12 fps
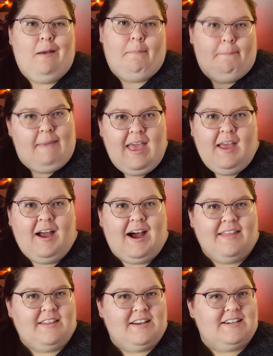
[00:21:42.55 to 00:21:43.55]
meh
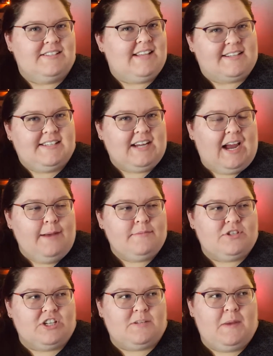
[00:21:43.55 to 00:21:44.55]
on the sexy
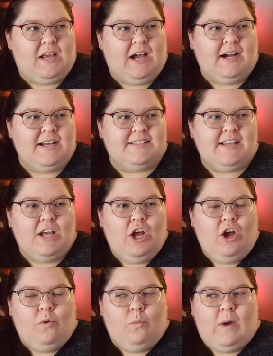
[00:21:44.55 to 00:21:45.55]
times, just because
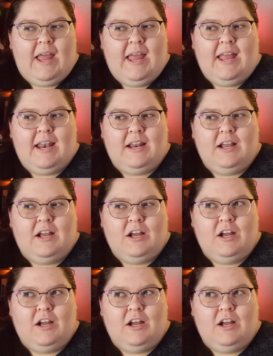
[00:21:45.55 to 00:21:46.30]
when